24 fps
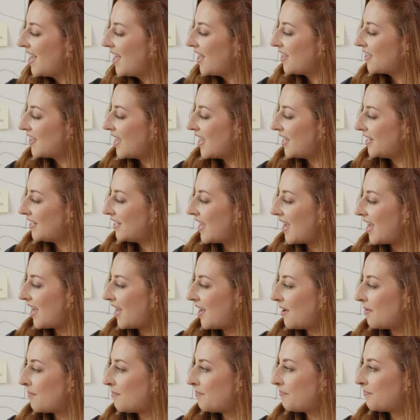Then
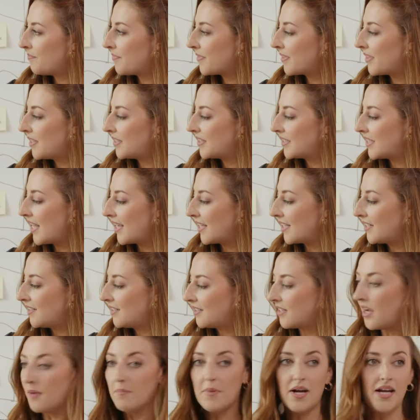the second,
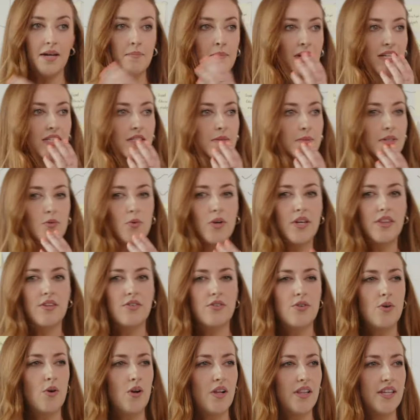am I meant to be going
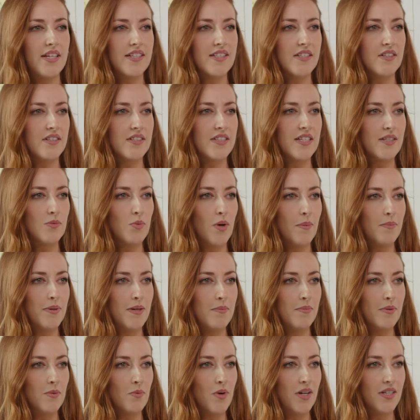through all this, or is this what
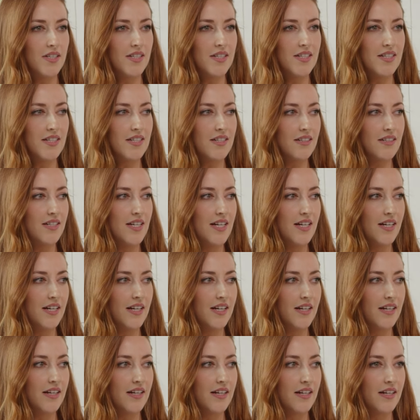people wanted to
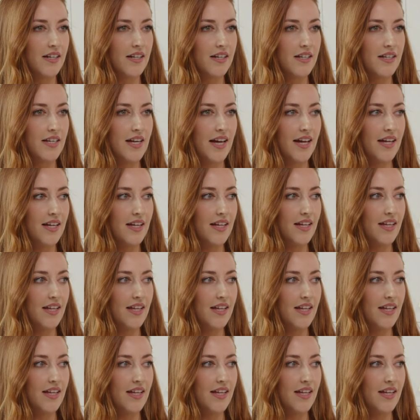hear? Yeah?